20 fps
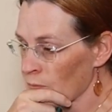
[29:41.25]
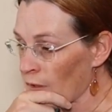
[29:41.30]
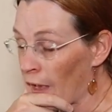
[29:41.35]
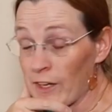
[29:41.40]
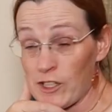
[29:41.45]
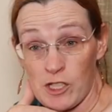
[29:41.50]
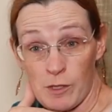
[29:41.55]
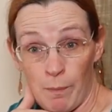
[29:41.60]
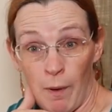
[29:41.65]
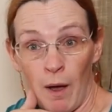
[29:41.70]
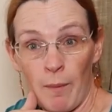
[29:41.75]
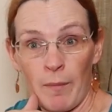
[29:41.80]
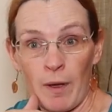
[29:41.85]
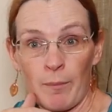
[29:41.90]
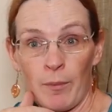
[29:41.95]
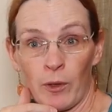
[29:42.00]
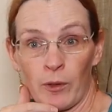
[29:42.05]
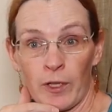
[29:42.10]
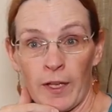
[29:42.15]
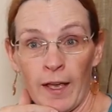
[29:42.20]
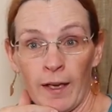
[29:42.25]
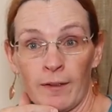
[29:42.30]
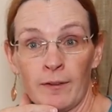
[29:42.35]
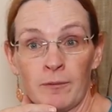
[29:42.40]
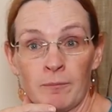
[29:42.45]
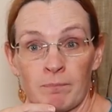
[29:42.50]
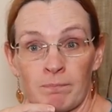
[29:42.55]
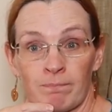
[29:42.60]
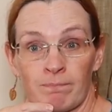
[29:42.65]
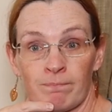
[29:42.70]
I just bought my boat
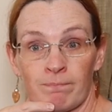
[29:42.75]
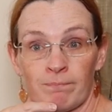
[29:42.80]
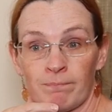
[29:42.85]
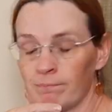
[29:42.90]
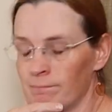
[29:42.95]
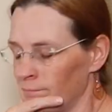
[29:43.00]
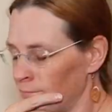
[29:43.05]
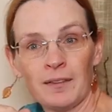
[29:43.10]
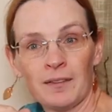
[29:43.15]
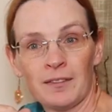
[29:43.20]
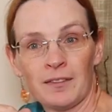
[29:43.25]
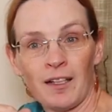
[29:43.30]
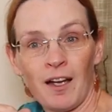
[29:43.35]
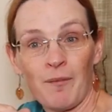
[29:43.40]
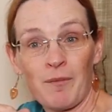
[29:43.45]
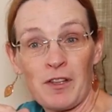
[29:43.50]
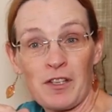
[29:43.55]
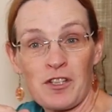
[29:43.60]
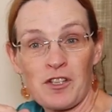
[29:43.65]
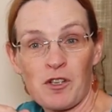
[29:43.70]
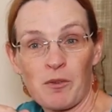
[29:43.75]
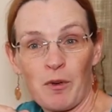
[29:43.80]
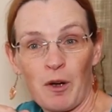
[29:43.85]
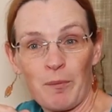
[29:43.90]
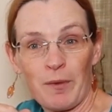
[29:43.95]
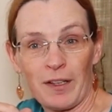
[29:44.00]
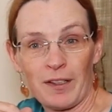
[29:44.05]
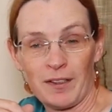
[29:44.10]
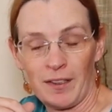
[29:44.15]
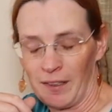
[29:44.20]
again. I'm the Digital
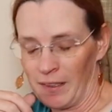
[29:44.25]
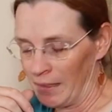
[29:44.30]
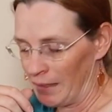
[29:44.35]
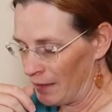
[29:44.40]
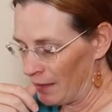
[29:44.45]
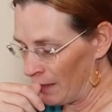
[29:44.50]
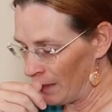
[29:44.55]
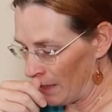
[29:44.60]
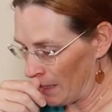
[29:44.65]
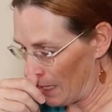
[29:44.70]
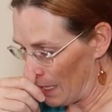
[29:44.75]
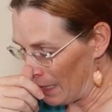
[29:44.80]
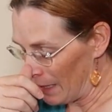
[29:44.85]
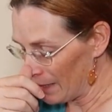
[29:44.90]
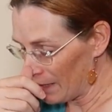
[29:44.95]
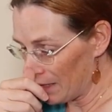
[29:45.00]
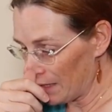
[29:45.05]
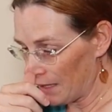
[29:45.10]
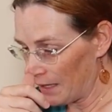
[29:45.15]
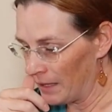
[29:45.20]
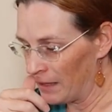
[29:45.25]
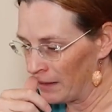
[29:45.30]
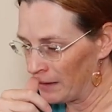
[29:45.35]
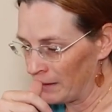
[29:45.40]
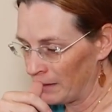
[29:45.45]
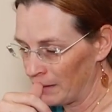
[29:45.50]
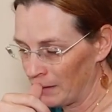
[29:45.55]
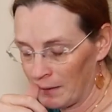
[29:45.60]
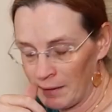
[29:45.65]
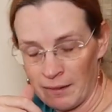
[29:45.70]
Mermaid.
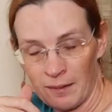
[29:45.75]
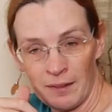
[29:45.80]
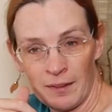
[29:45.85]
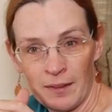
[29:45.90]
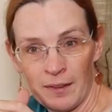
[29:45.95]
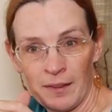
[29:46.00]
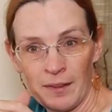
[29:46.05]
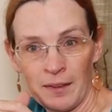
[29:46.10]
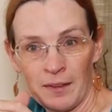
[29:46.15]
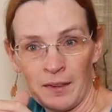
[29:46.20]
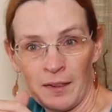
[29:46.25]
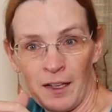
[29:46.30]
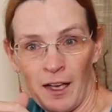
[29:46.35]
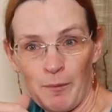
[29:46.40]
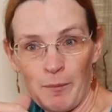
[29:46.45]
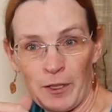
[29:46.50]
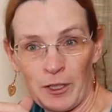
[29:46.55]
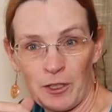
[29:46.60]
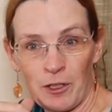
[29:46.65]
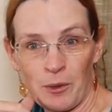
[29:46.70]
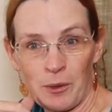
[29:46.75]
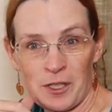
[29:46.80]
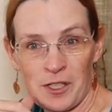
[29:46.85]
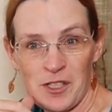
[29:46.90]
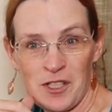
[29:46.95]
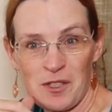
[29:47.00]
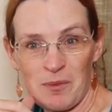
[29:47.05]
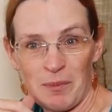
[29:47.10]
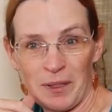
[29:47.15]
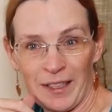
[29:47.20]
I better go
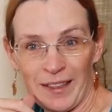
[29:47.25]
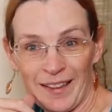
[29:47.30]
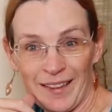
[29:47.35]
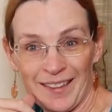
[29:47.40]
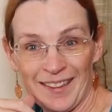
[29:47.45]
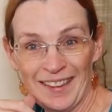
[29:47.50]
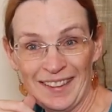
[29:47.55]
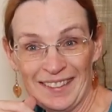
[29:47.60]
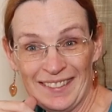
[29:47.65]
earn some money.